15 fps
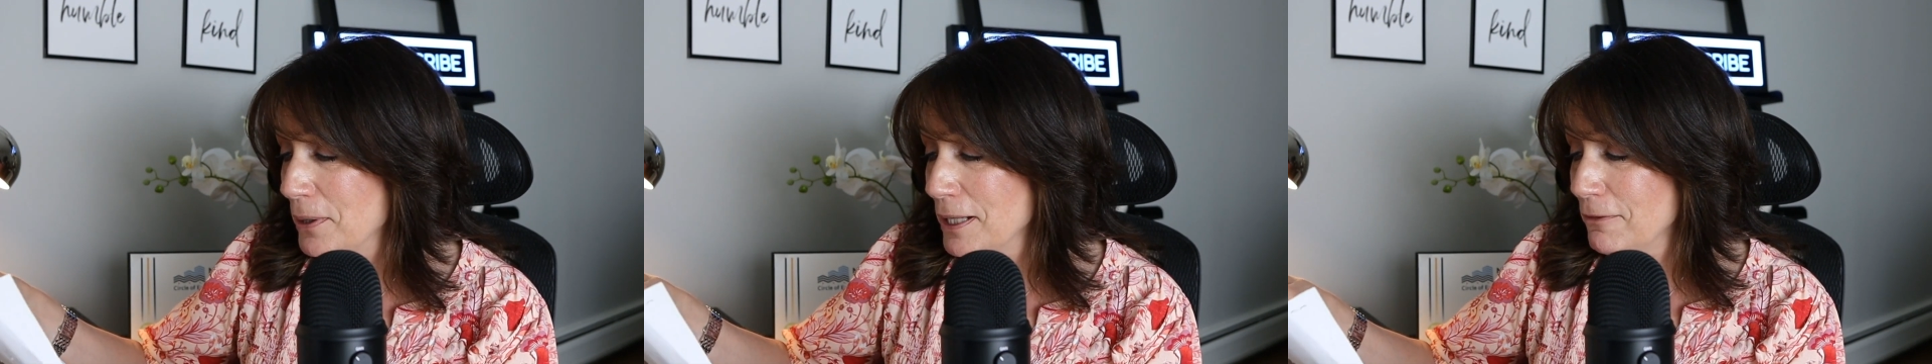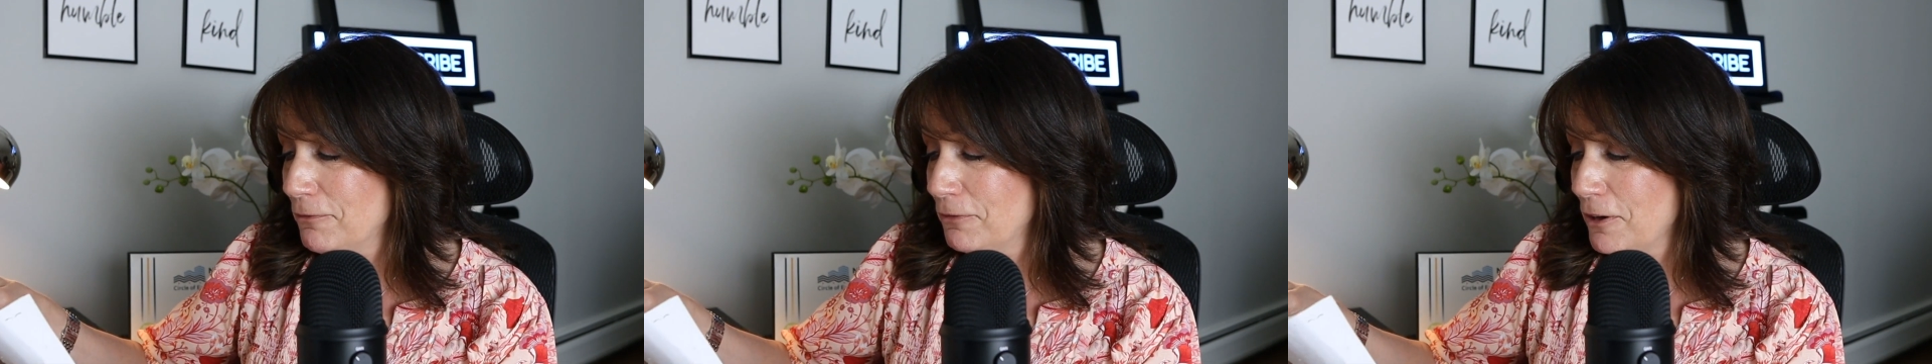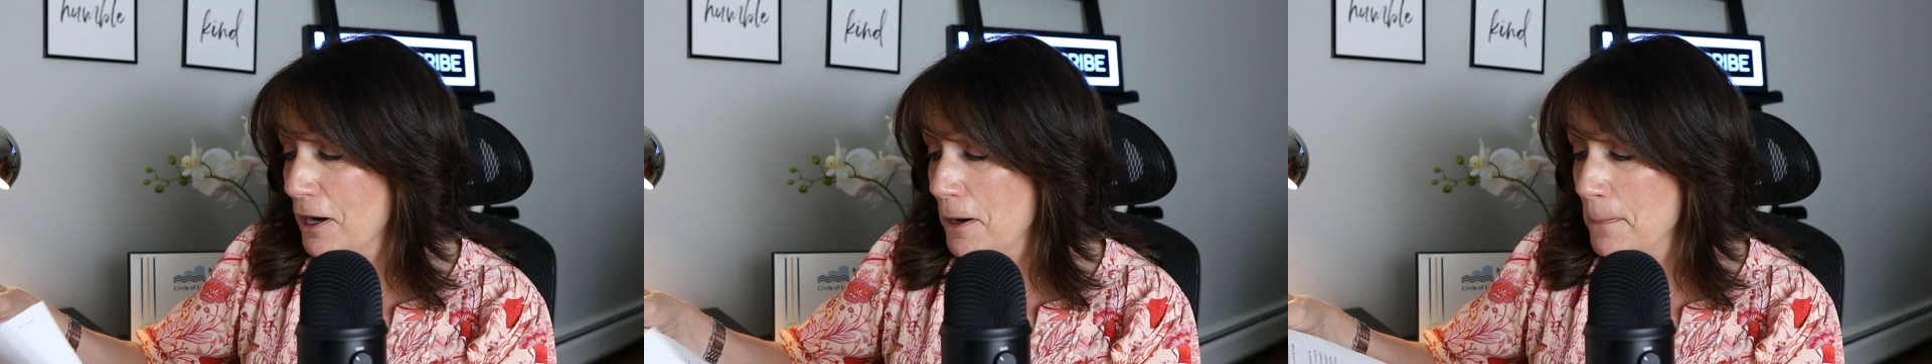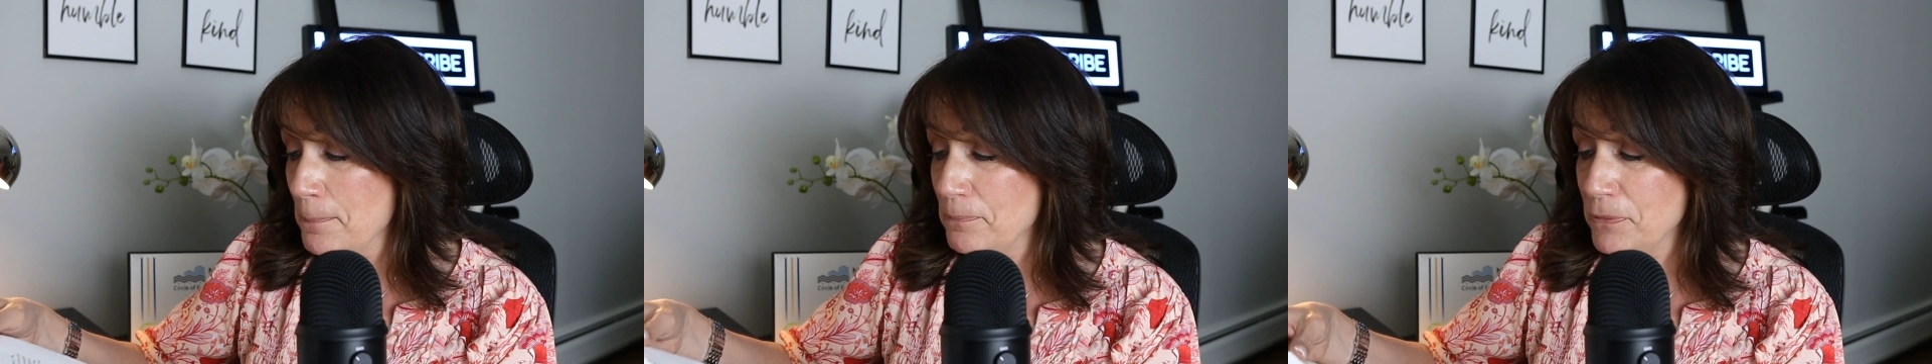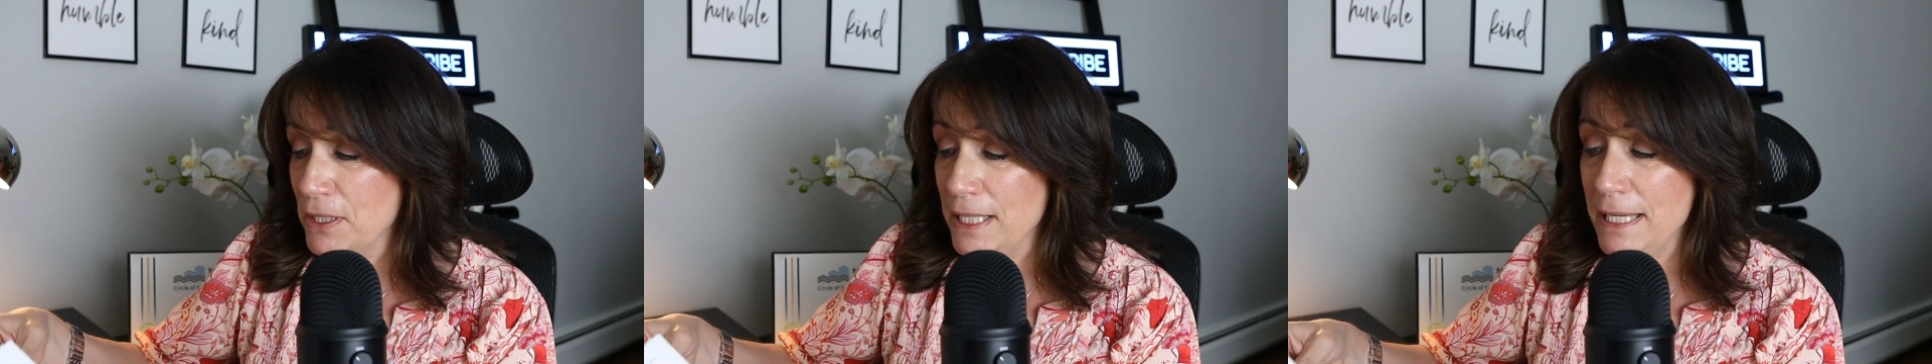going
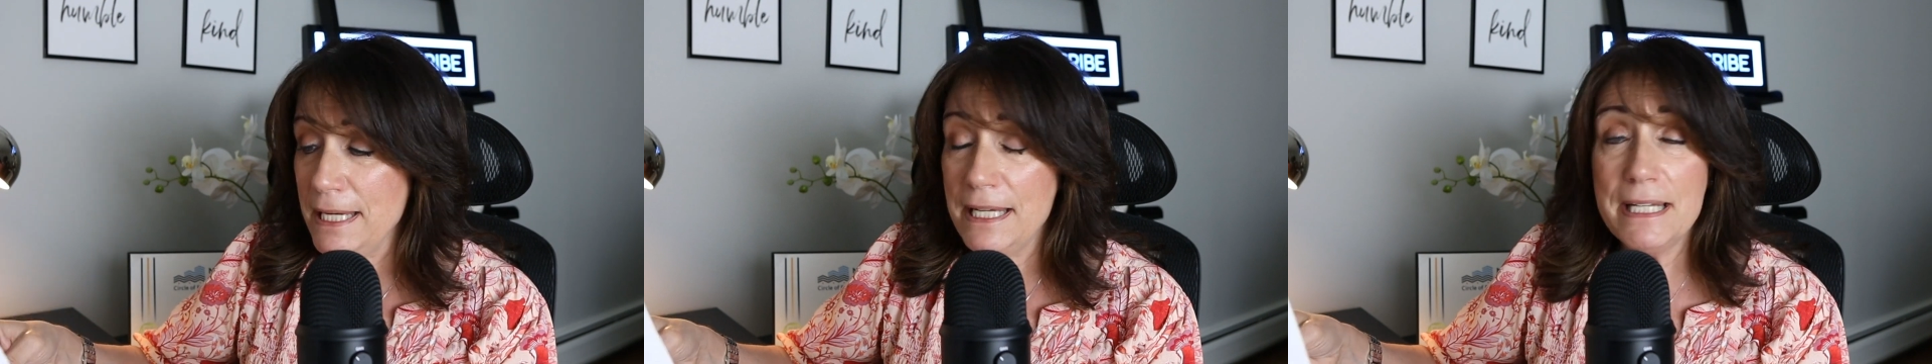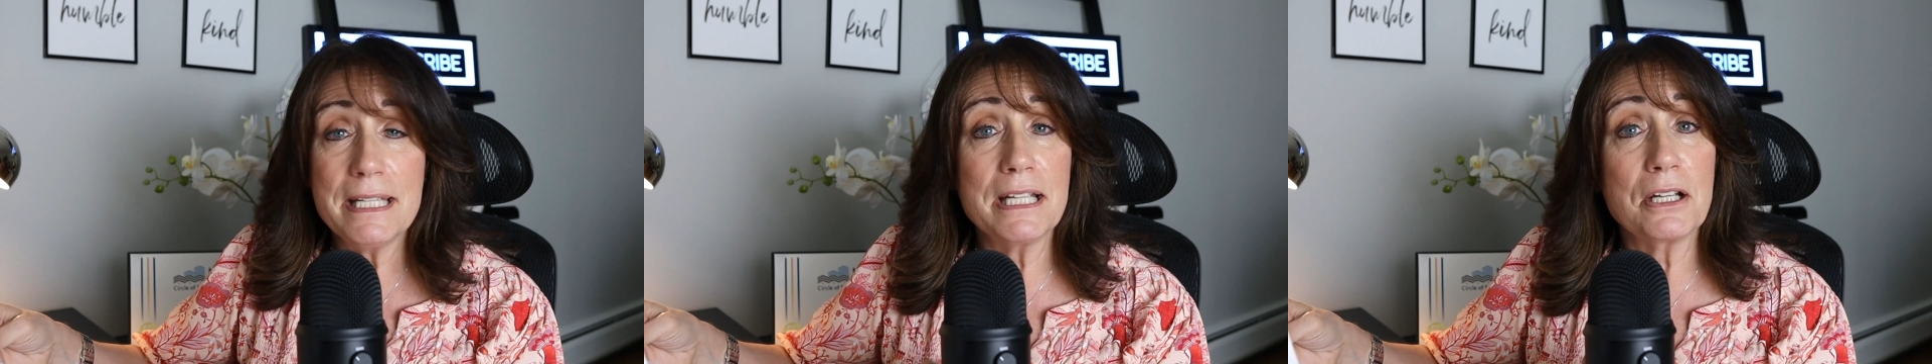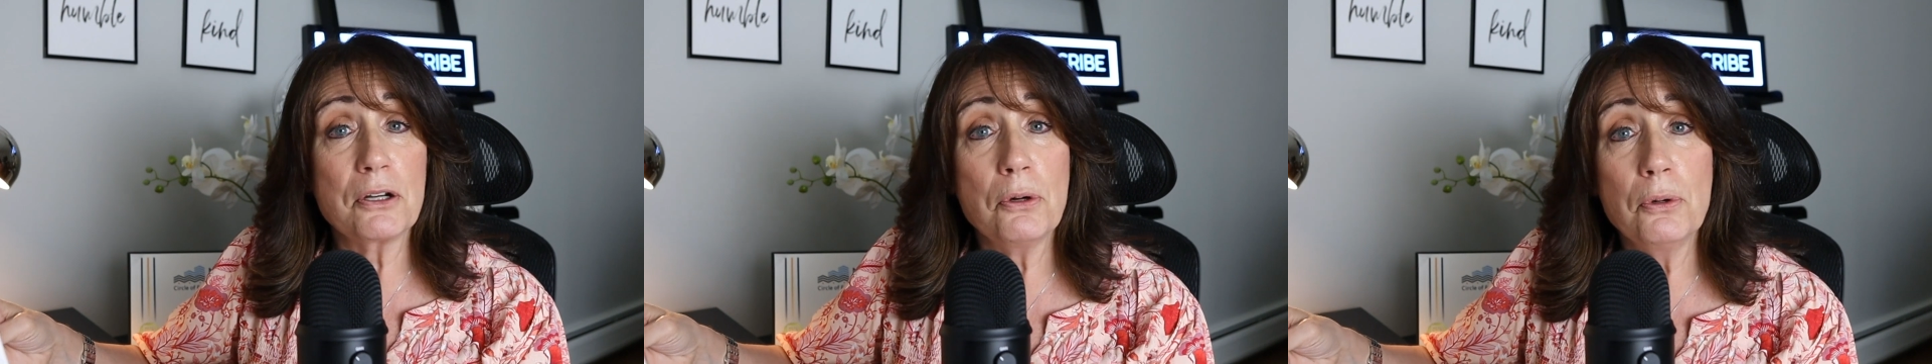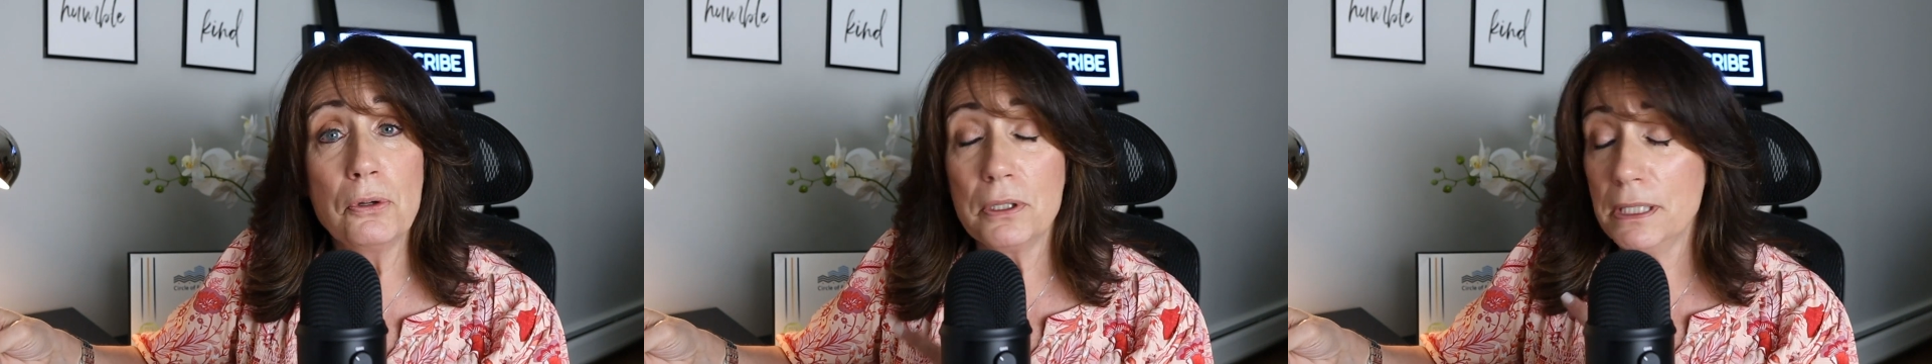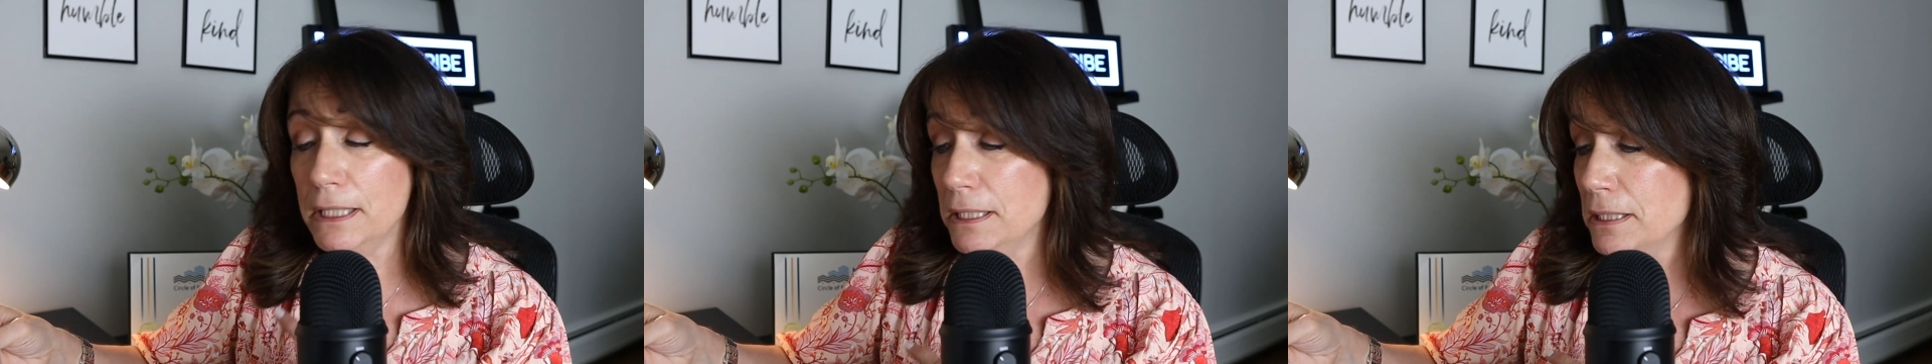from the heating and
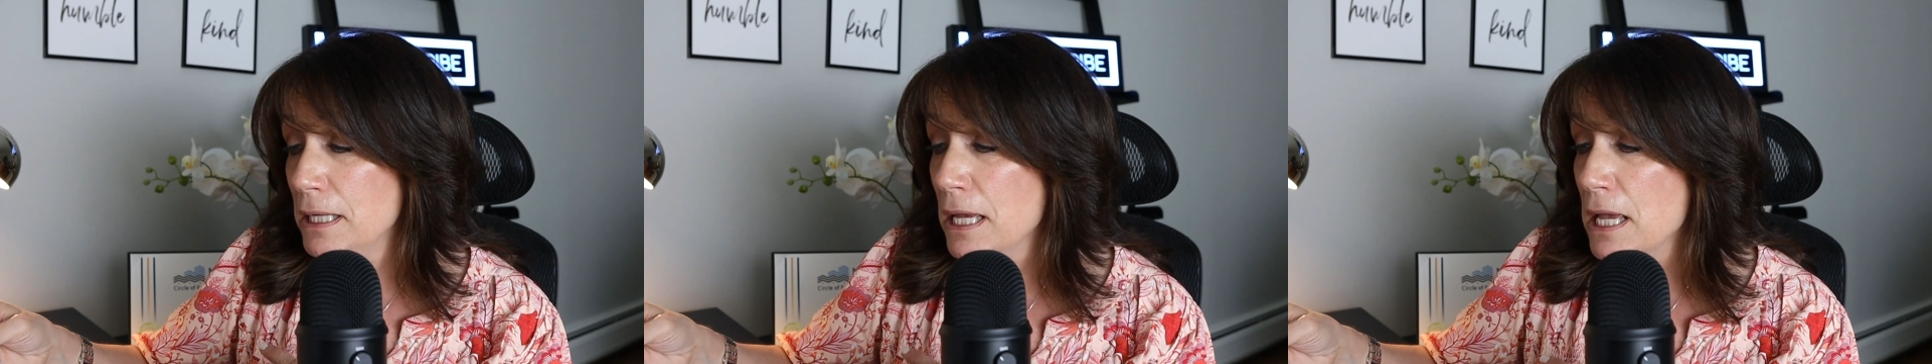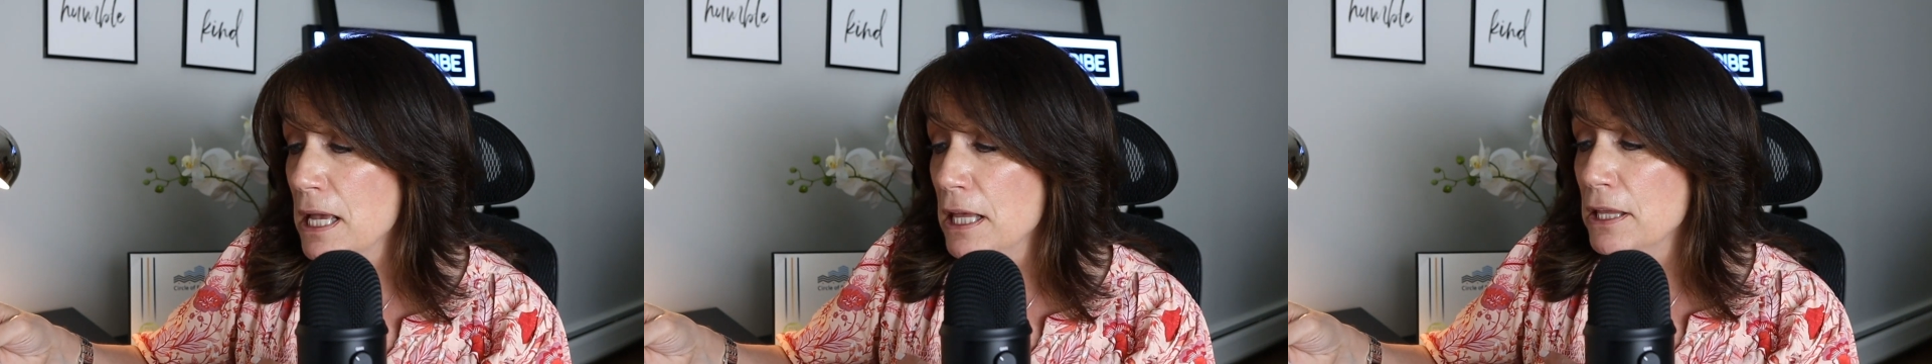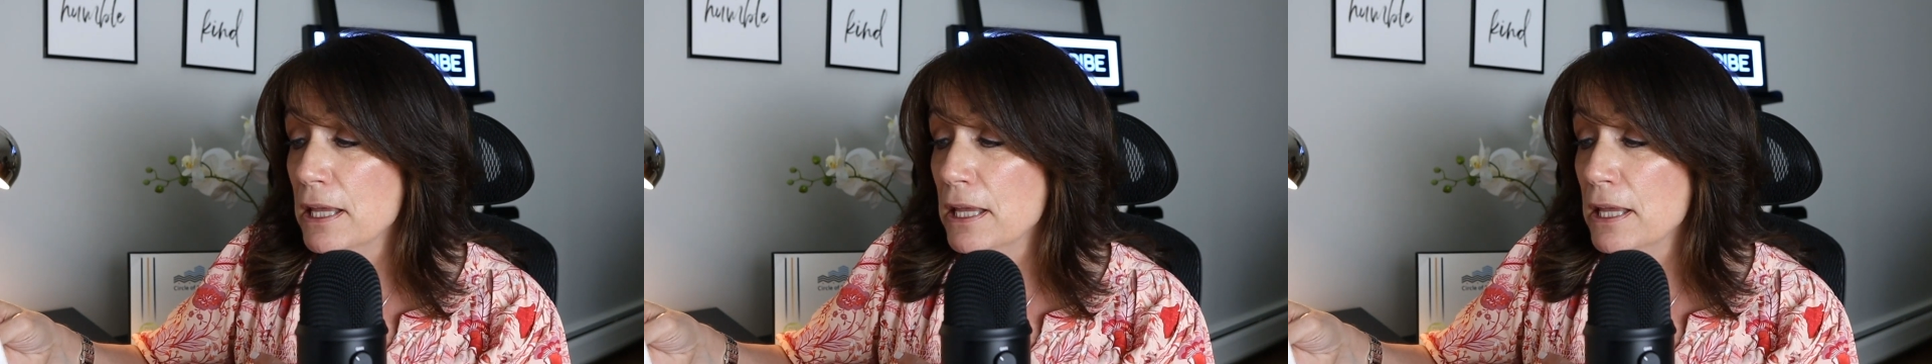cooling,